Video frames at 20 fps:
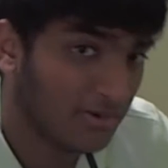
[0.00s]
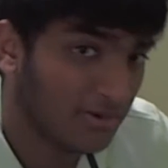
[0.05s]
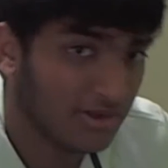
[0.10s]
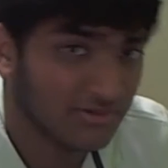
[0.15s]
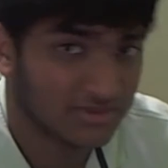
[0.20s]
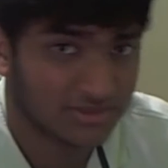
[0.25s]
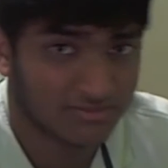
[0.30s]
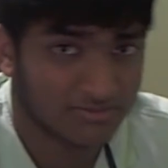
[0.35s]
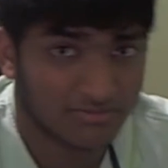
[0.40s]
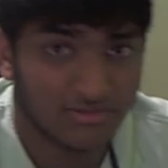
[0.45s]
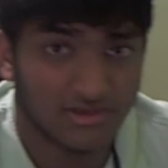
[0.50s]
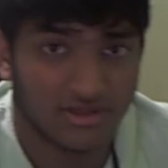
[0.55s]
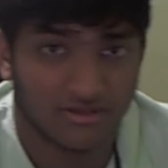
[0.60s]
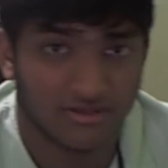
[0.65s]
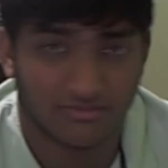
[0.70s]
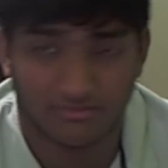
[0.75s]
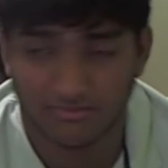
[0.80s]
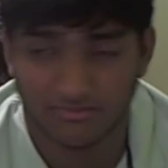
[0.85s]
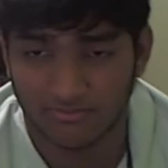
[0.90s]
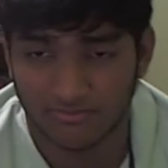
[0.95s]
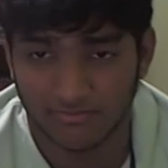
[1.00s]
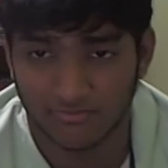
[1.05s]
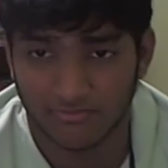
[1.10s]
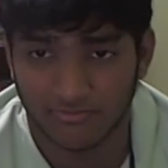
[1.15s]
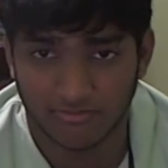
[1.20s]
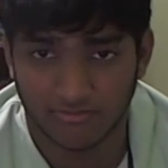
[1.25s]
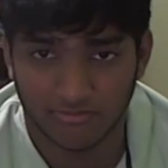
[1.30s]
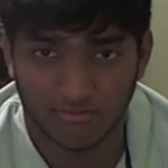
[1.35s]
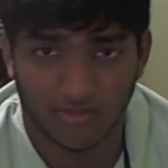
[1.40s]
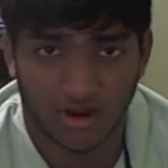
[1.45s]
it was pretty
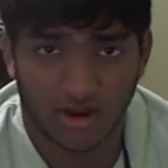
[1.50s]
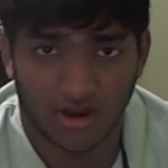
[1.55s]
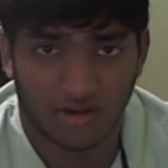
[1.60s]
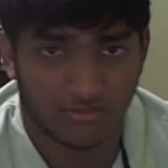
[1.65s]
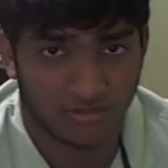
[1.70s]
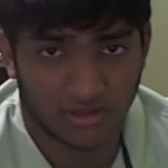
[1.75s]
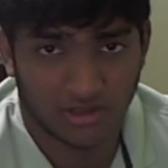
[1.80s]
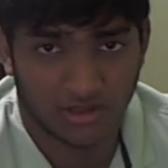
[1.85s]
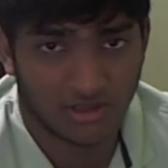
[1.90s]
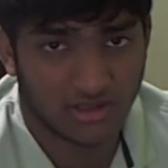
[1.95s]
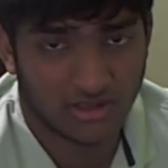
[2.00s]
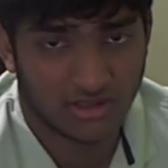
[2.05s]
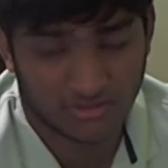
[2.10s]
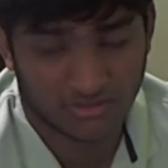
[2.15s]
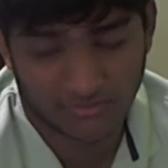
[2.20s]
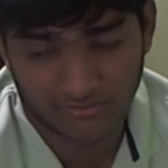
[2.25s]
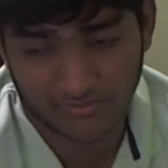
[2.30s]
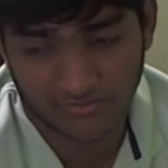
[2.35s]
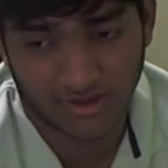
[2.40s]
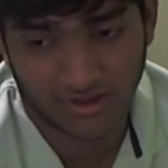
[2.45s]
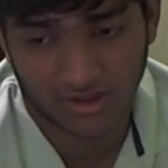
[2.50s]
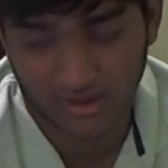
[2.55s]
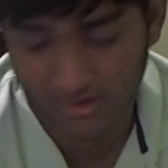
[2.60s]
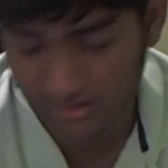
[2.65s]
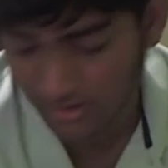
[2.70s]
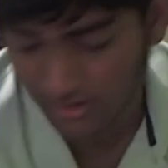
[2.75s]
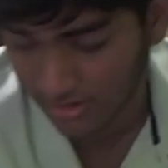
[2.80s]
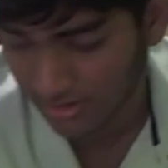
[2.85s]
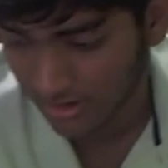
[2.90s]
moderately fine.